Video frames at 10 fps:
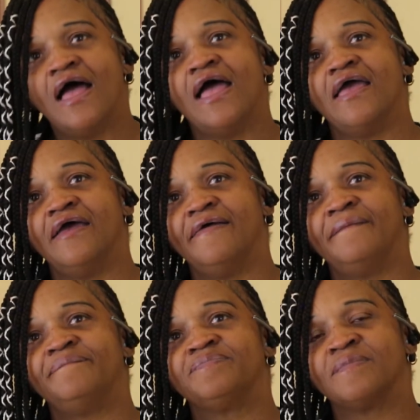
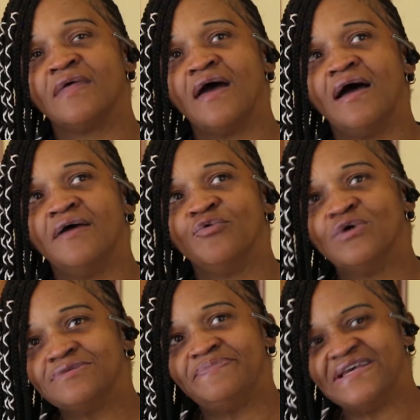And
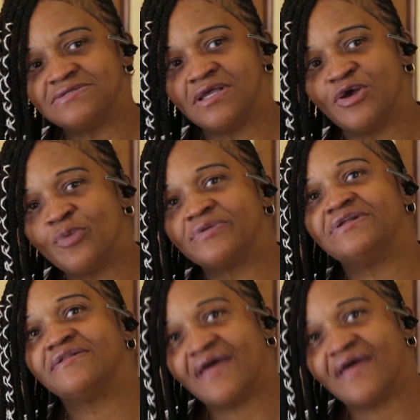what's best to help another